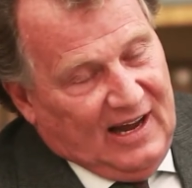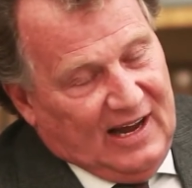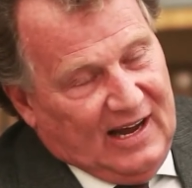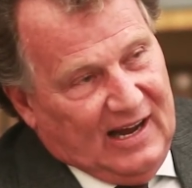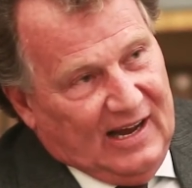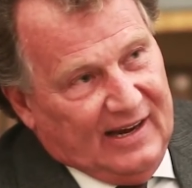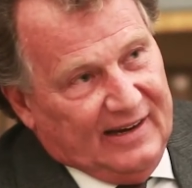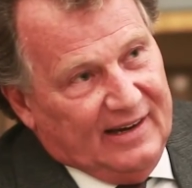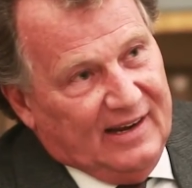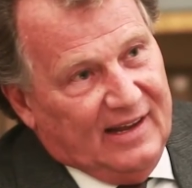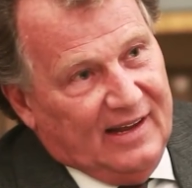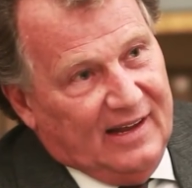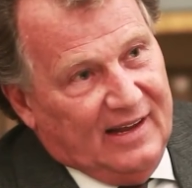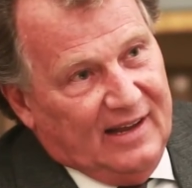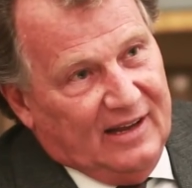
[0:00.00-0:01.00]
and
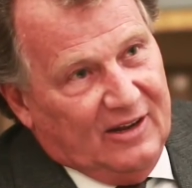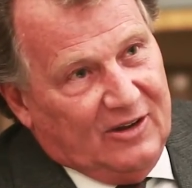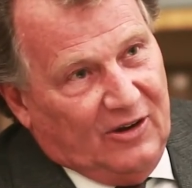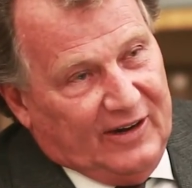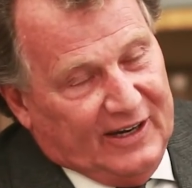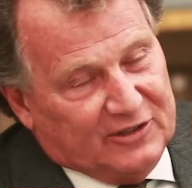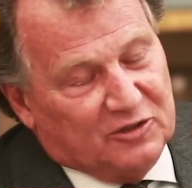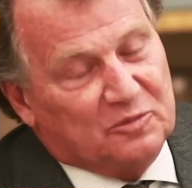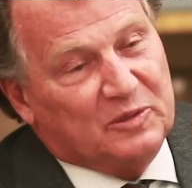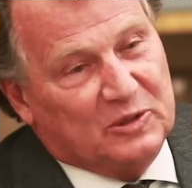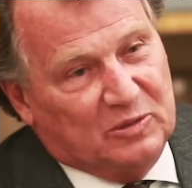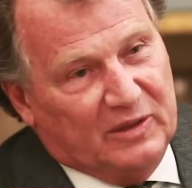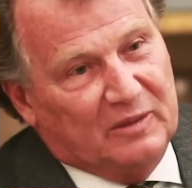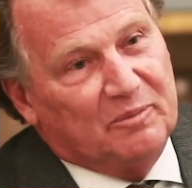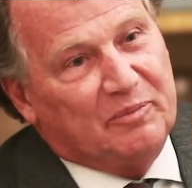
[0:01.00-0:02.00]
connections
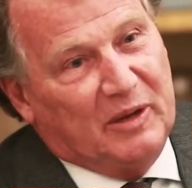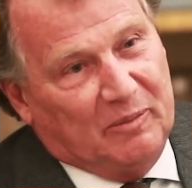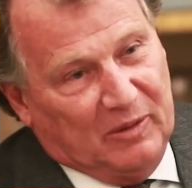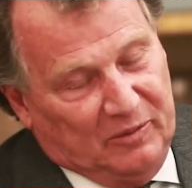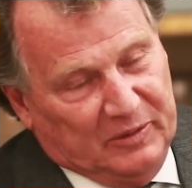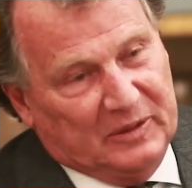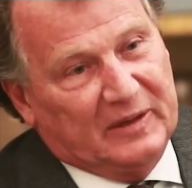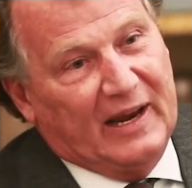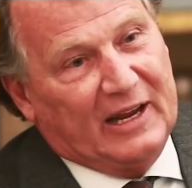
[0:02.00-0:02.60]
between people, between